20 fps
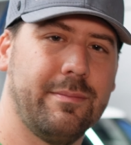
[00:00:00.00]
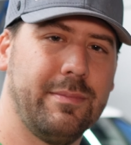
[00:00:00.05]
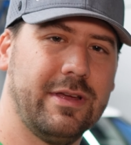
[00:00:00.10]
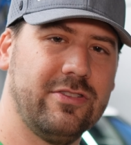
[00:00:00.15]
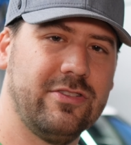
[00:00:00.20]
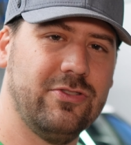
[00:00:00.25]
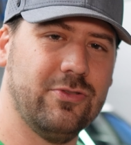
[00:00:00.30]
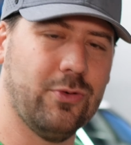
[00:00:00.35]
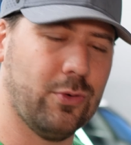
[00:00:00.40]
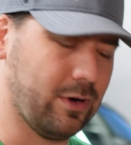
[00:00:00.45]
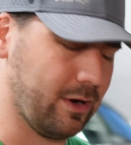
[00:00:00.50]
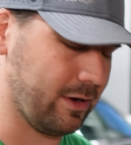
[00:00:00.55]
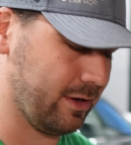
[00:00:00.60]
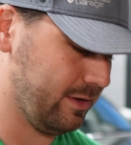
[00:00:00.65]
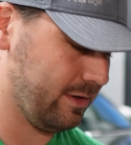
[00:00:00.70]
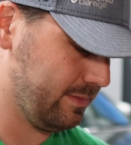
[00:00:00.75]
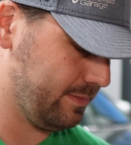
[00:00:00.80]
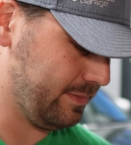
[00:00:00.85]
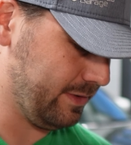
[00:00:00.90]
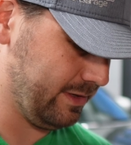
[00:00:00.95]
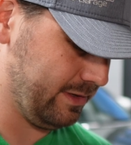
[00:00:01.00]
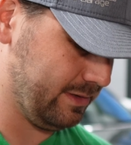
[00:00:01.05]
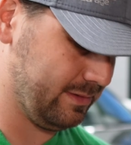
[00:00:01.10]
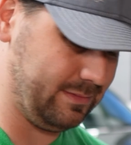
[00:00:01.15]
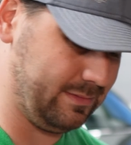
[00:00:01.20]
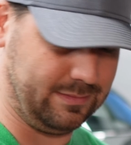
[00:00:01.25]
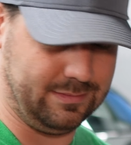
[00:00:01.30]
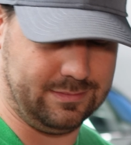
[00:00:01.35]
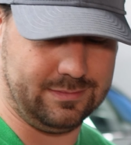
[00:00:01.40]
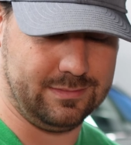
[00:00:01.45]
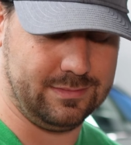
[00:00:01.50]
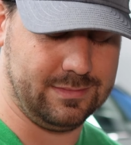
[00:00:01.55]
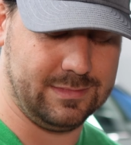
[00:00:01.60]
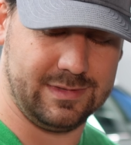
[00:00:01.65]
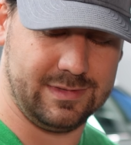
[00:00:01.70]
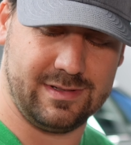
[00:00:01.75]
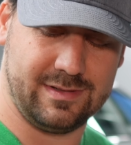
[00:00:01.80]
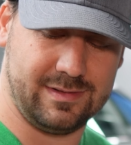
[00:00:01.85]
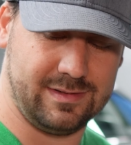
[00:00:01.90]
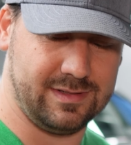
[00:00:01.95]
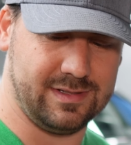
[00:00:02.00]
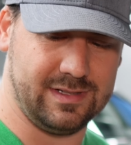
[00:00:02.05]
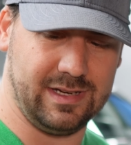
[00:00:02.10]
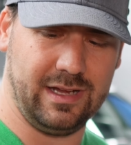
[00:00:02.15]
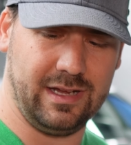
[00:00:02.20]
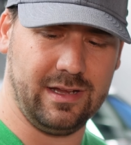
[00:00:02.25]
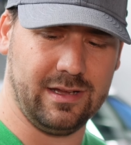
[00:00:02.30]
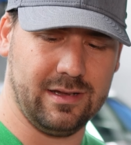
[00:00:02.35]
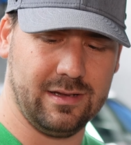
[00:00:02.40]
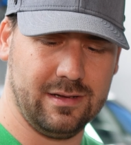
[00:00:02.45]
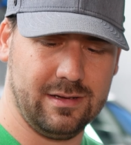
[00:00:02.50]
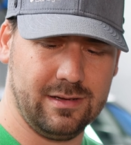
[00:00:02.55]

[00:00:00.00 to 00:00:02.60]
like a big dork, but it's neat.